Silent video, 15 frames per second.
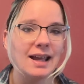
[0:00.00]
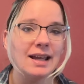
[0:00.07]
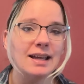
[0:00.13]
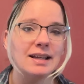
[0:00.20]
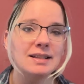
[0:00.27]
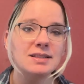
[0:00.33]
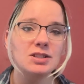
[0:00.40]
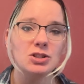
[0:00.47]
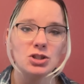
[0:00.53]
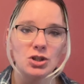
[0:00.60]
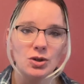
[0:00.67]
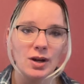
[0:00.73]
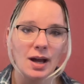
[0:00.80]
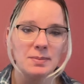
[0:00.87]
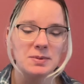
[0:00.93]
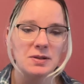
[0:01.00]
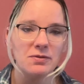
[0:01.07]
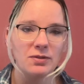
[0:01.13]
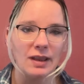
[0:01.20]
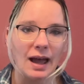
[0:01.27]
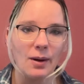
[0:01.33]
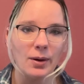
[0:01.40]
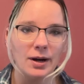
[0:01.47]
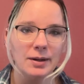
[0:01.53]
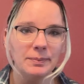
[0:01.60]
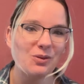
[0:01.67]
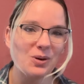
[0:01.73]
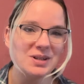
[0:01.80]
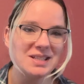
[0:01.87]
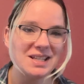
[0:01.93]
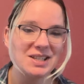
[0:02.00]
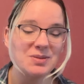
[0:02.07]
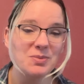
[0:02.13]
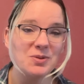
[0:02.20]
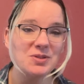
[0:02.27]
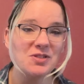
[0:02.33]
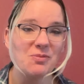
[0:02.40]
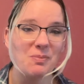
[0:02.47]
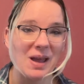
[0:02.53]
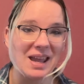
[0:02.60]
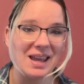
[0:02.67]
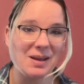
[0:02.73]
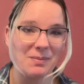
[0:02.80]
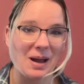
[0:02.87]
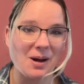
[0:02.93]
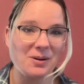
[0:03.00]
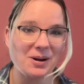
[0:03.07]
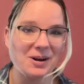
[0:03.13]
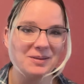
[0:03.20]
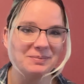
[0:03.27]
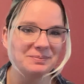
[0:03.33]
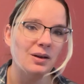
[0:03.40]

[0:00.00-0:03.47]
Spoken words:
It's 2 cups of flour, 4 teaspoons of baking powder,